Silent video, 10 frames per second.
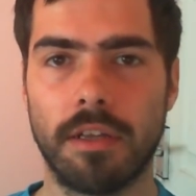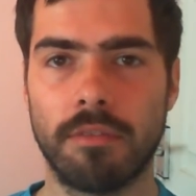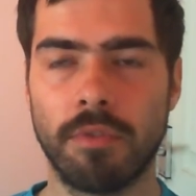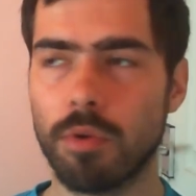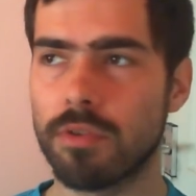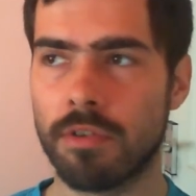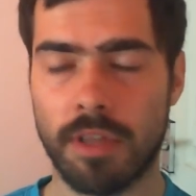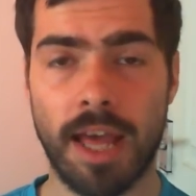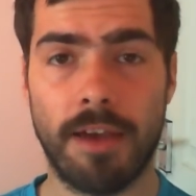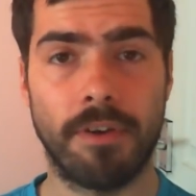Rules are
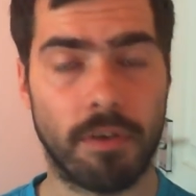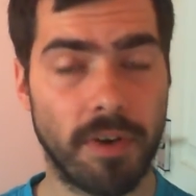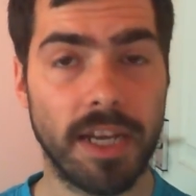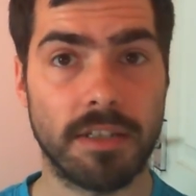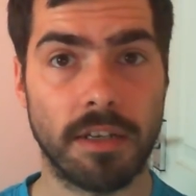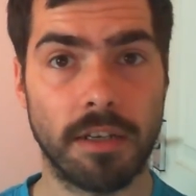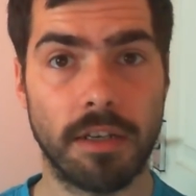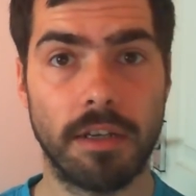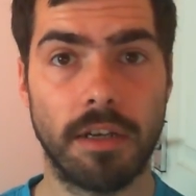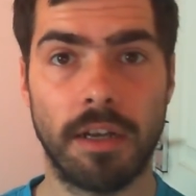there for a reason,
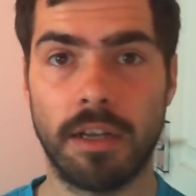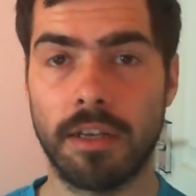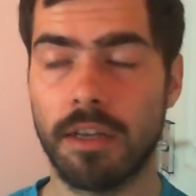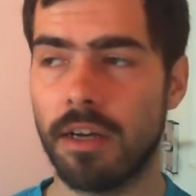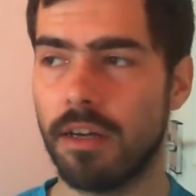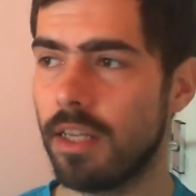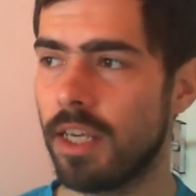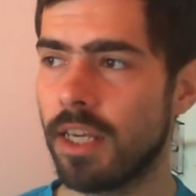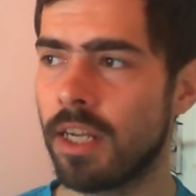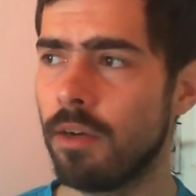and
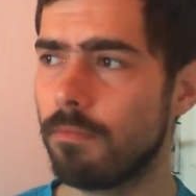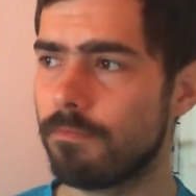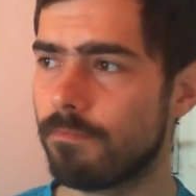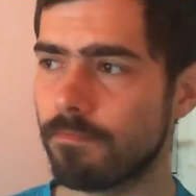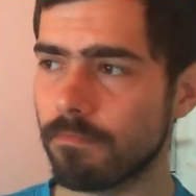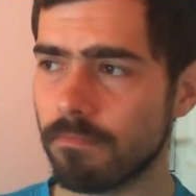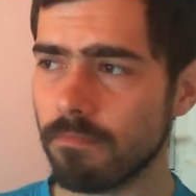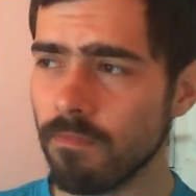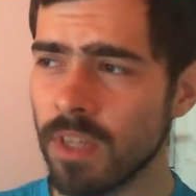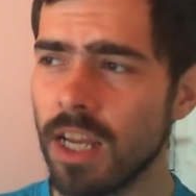you know.
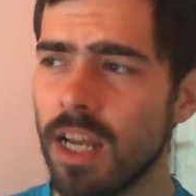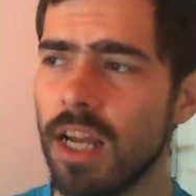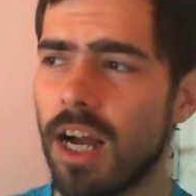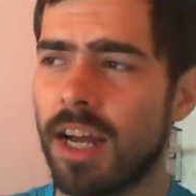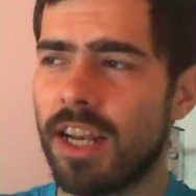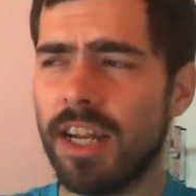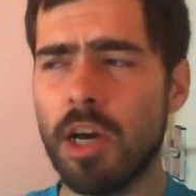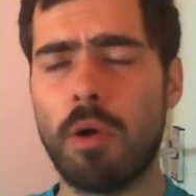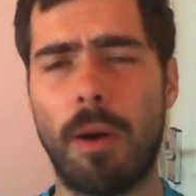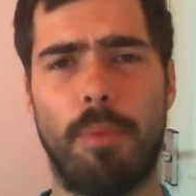And I know
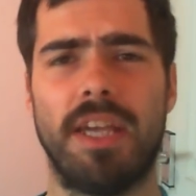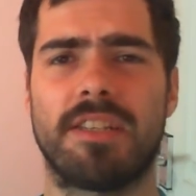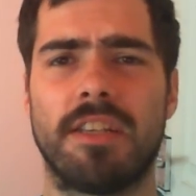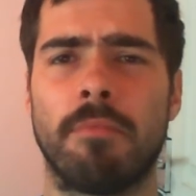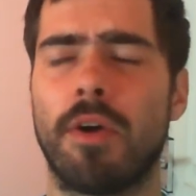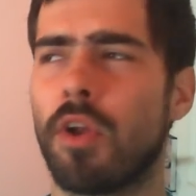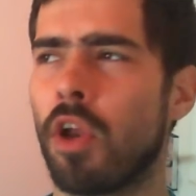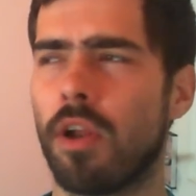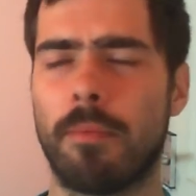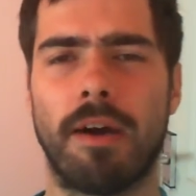I piss and moan a lot
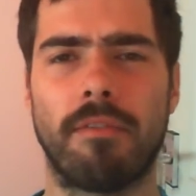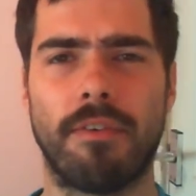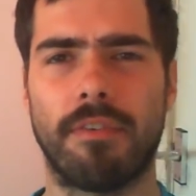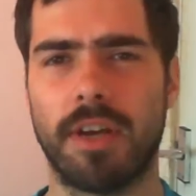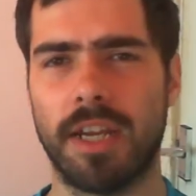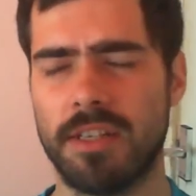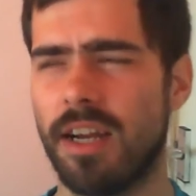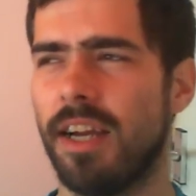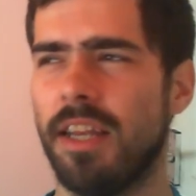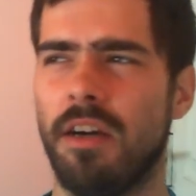about referees.
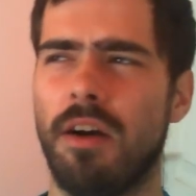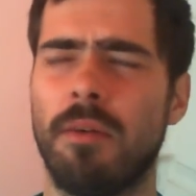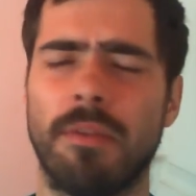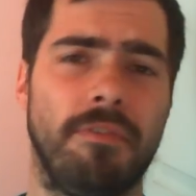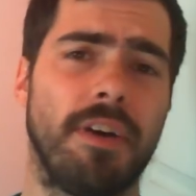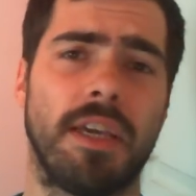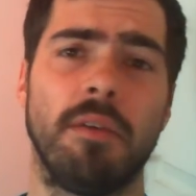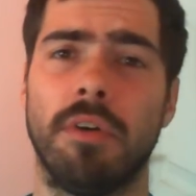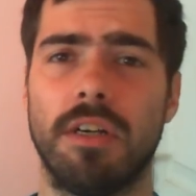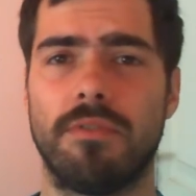I know, I'm the fucking
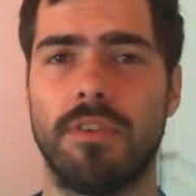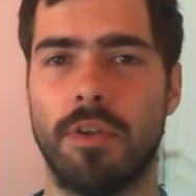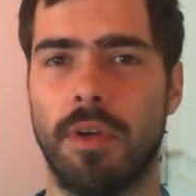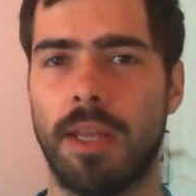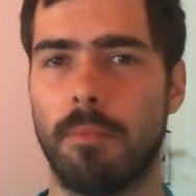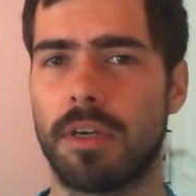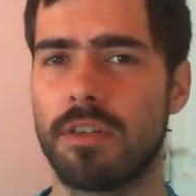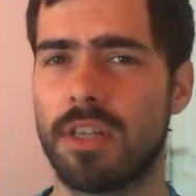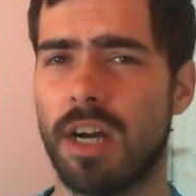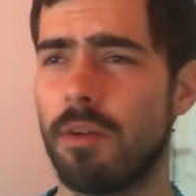worst for doing it,
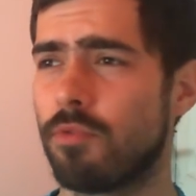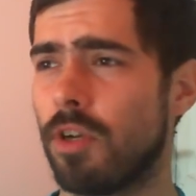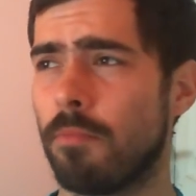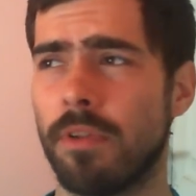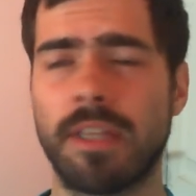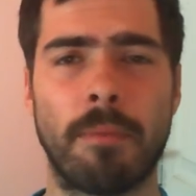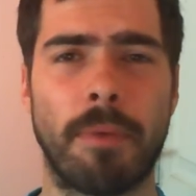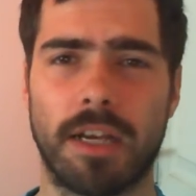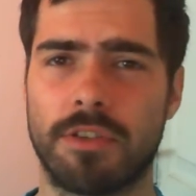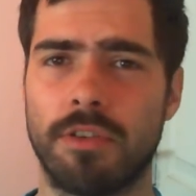because I'll jump on their
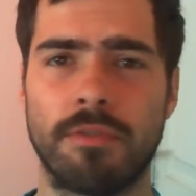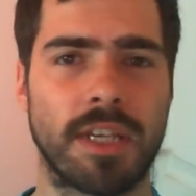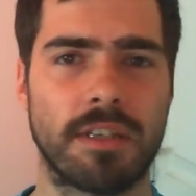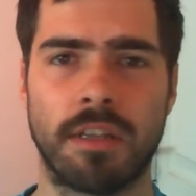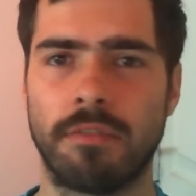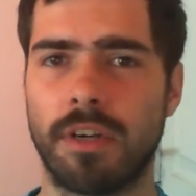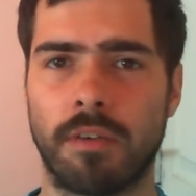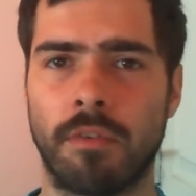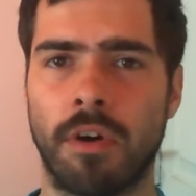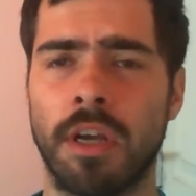back as soon as they get something fucking
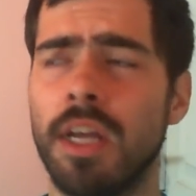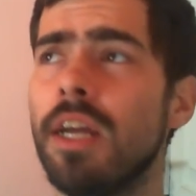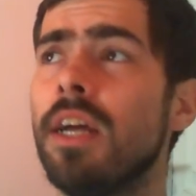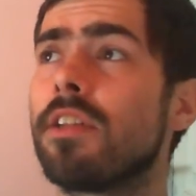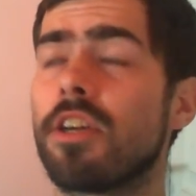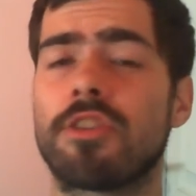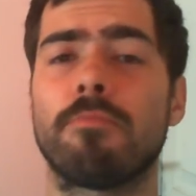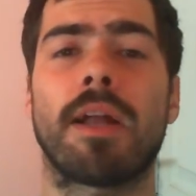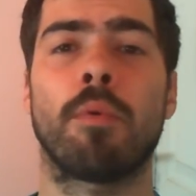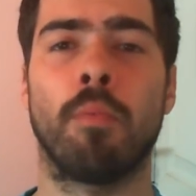wrong. Doesn't
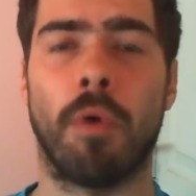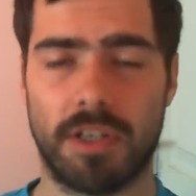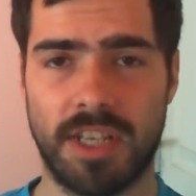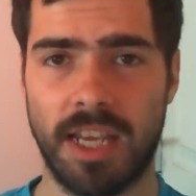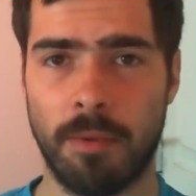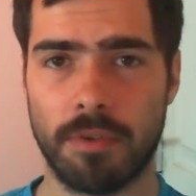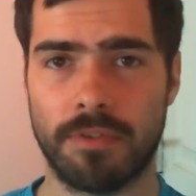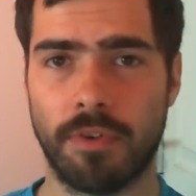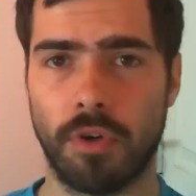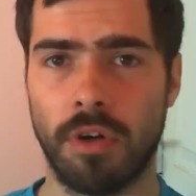matter what team it was
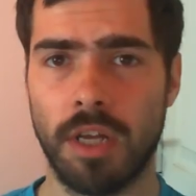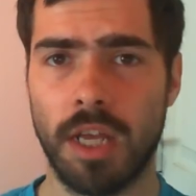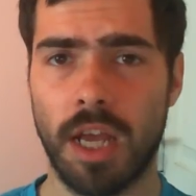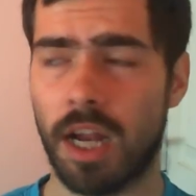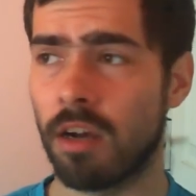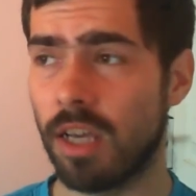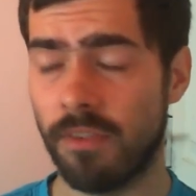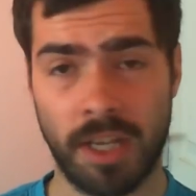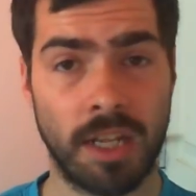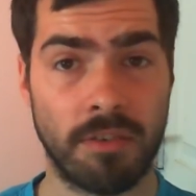for. And I'll give
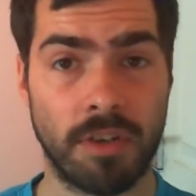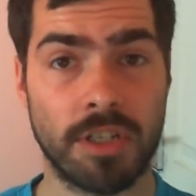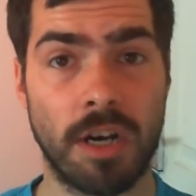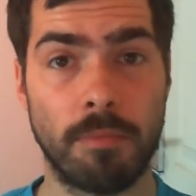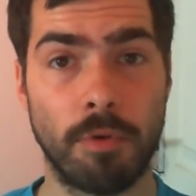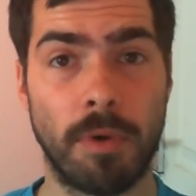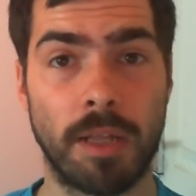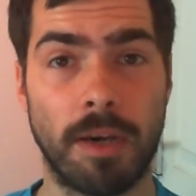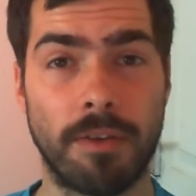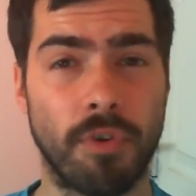you another example, by the
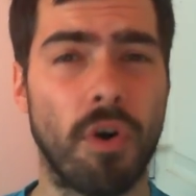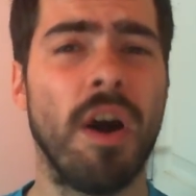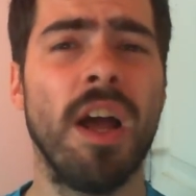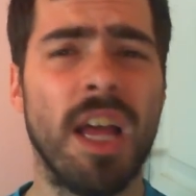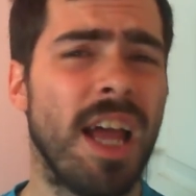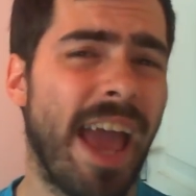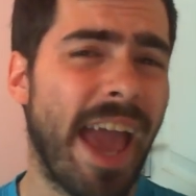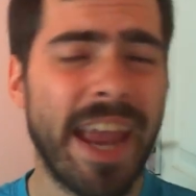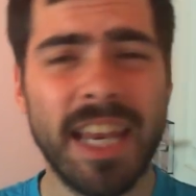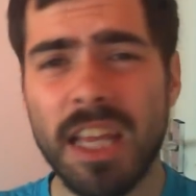way. For
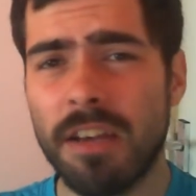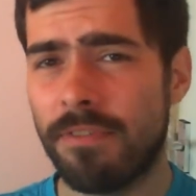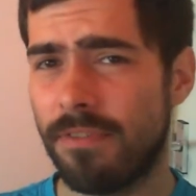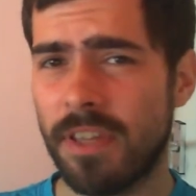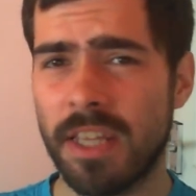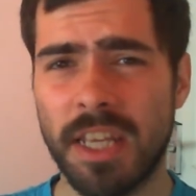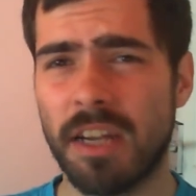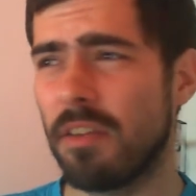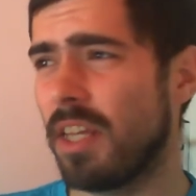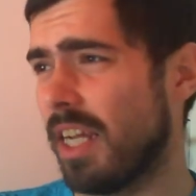any of you
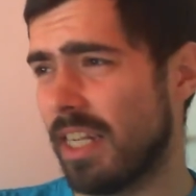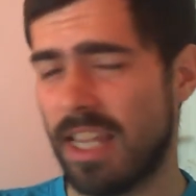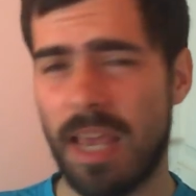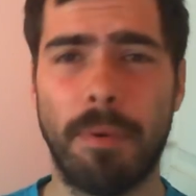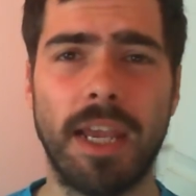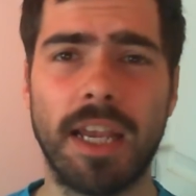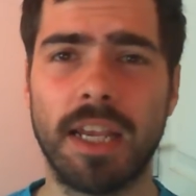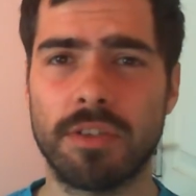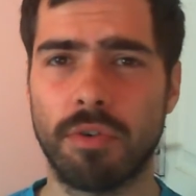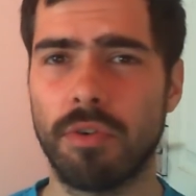know, these
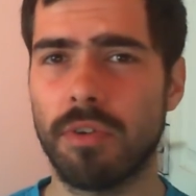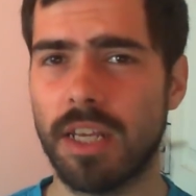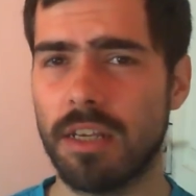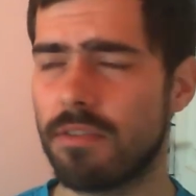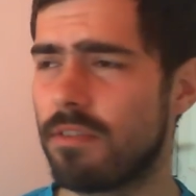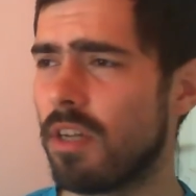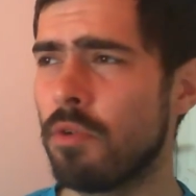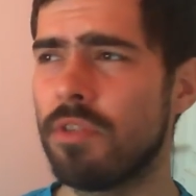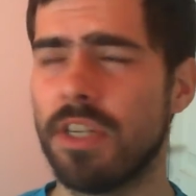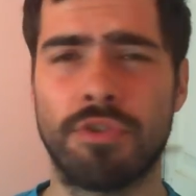hippies or these
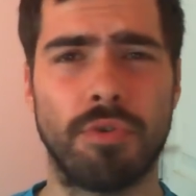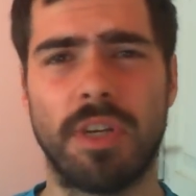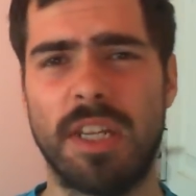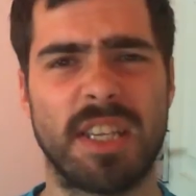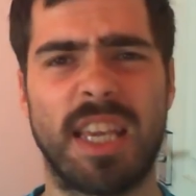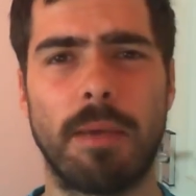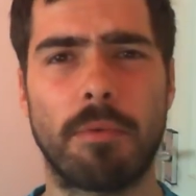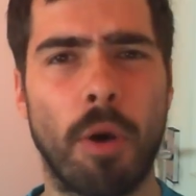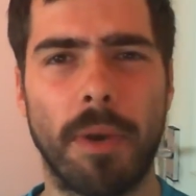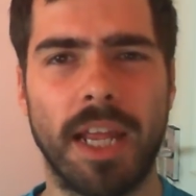dozy Geordies that keep
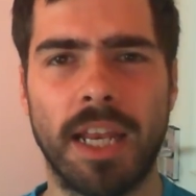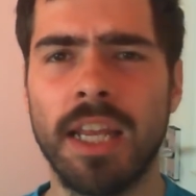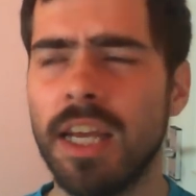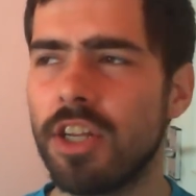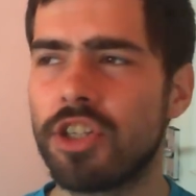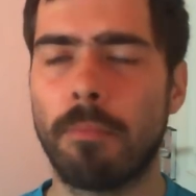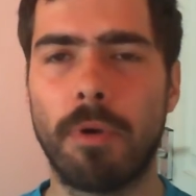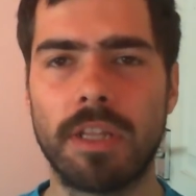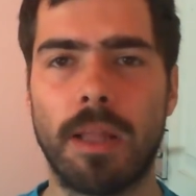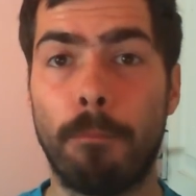commenting, jump
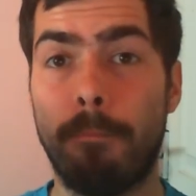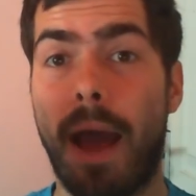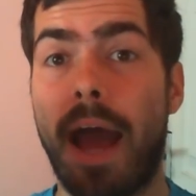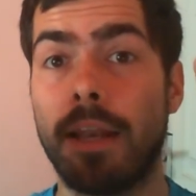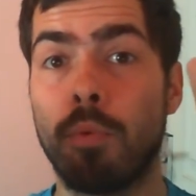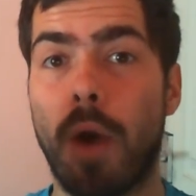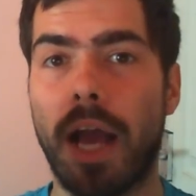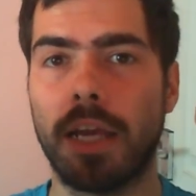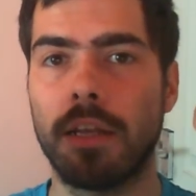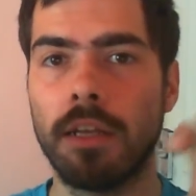on the
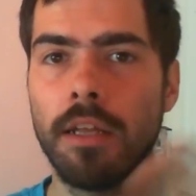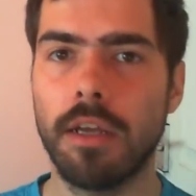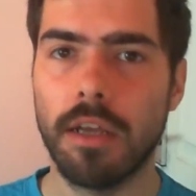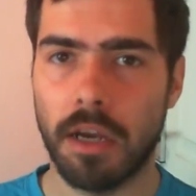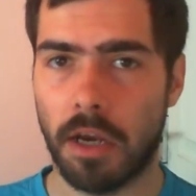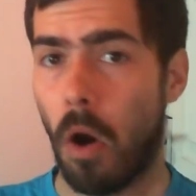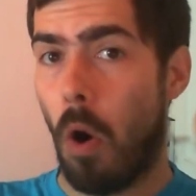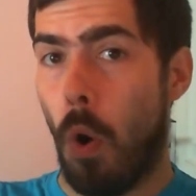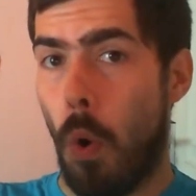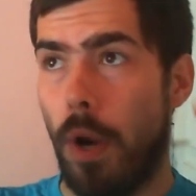bandwagon,
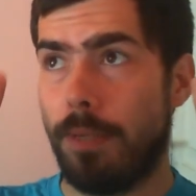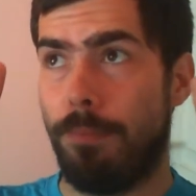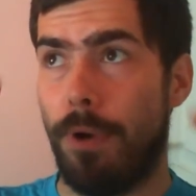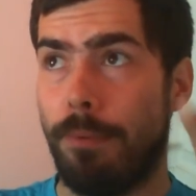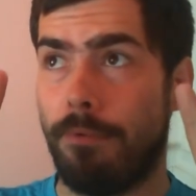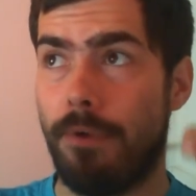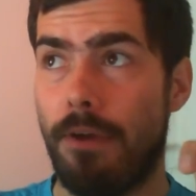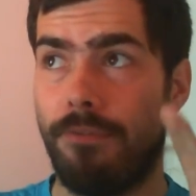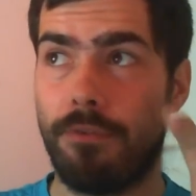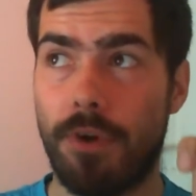always blame the
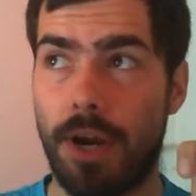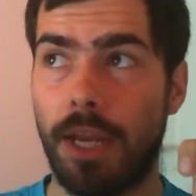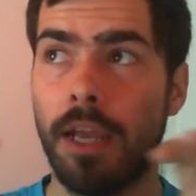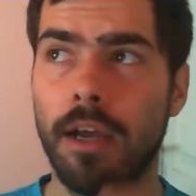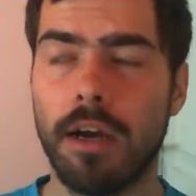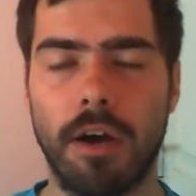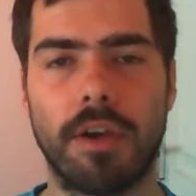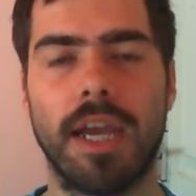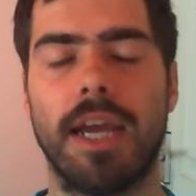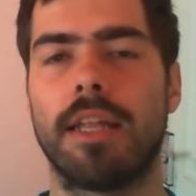referee.
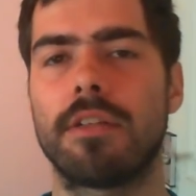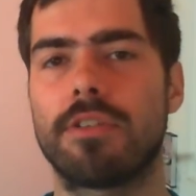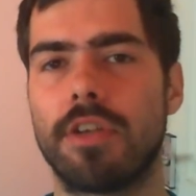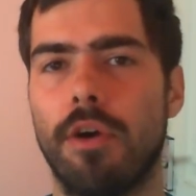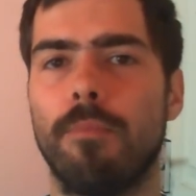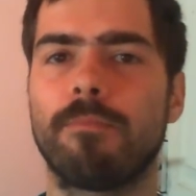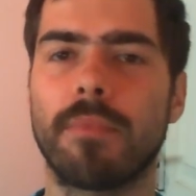Okay then, so